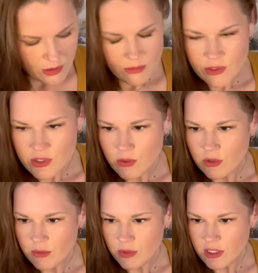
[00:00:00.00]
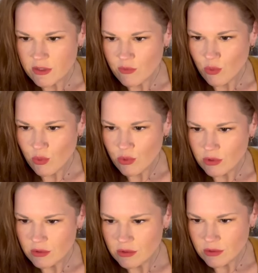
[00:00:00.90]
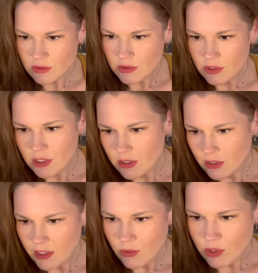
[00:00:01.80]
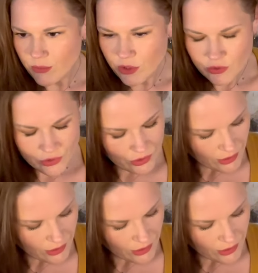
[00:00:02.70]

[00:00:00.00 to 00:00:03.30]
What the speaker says: What's going on, please, for Leo in March?